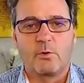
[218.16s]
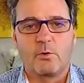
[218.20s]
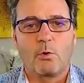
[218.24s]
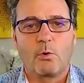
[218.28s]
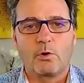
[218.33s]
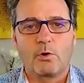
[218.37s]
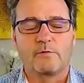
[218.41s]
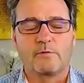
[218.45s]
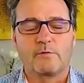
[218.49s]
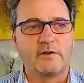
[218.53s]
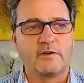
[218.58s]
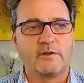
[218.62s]
of
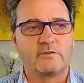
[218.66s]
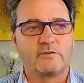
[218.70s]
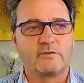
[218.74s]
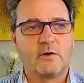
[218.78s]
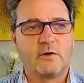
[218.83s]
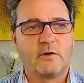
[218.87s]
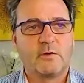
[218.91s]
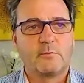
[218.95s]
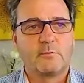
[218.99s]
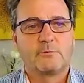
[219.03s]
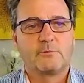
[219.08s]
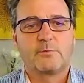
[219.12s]
it is
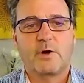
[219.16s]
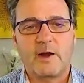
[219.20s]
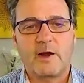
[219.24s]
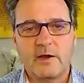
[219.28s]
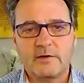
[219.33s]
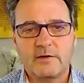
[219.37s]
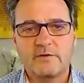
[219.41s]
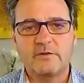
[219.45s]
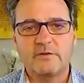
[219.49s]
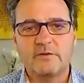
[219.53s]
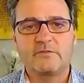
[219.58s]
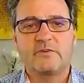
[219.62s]

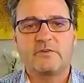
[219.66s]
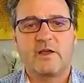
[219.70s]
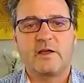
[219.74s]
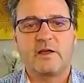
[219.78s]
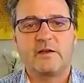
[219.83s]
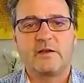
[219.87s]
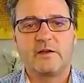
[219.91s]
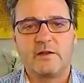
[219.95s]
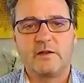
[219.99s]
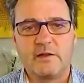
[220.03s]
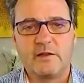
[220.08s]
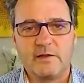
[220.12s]
practice
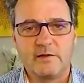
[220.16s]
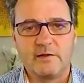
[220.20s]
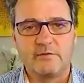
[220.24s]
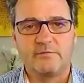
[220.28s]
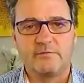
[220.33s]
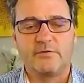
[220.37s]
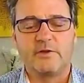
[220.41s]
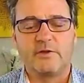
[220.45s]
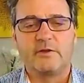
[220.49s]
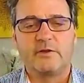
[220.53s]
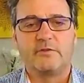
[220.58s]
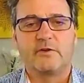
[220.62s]
and
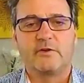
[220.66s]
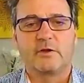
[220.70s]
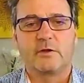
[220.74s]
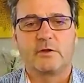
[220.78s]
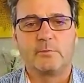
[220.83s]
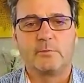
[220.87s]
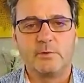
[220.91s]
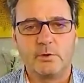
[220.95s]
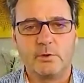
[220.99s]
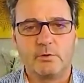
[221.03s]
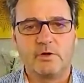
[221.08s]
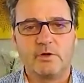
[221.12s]
live in the
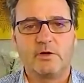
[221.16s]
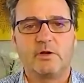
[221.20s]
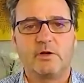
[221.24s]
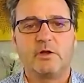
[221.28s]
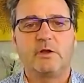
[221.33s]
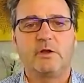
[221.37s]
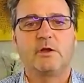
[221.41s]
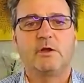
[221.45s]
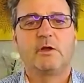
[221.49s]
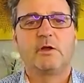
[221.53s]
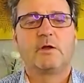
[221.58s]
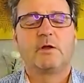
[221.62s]

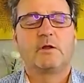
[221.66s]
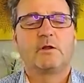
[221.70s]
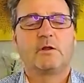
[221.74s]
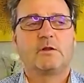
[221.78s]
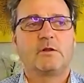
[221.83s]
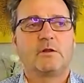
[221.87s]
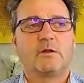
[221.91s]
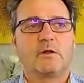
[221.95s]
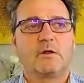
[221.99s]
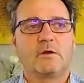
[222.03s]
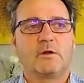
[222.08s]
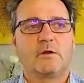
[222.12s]
community
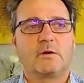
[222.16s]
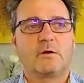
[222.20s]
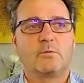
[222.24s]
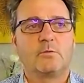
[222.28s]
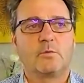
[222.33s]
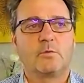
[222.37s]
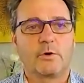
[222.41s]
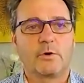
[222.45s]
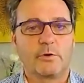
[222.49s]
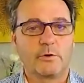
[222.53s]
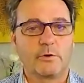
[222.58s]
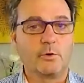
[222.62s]

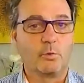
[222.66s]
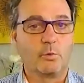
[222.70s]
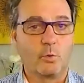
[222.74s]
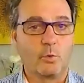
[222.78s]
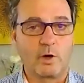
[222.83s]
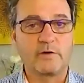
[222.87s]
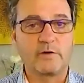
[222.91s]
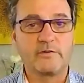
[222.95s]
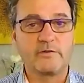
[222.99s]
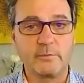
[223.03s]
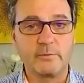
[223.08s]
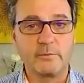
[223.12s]
where you want
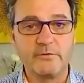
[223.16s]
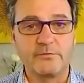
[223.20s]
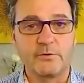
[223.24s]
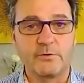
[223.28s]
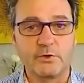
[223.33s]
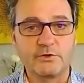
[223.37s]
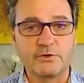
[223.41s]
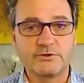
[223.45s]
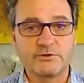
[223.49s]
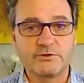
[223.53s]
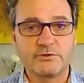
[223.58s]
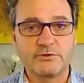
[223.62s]
to be
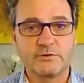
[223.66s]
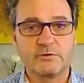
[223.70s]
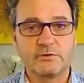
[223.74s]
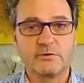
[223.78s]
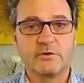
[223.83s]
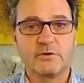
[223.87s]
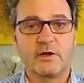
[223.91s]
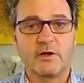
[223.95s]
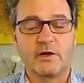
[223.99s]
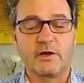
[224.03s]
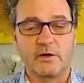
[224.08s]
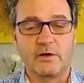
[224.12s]
first,
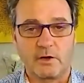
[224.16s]
and an